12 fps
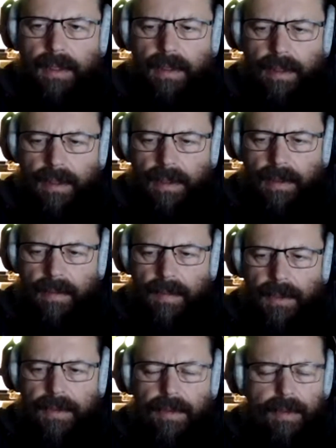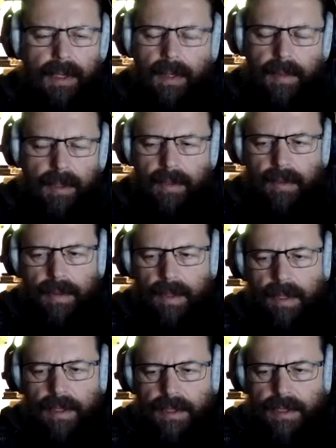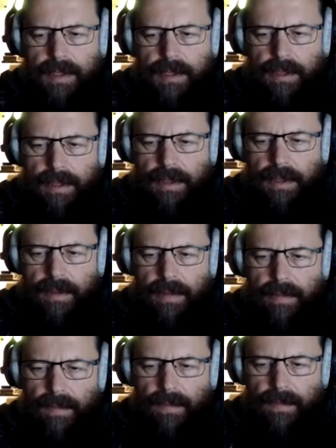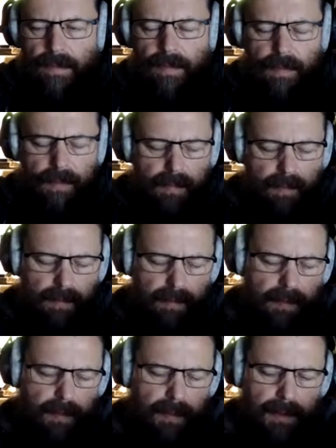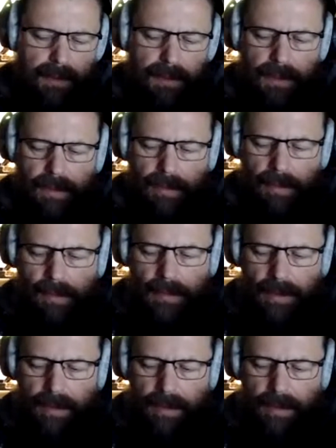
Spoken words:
Not talking about you guys, but the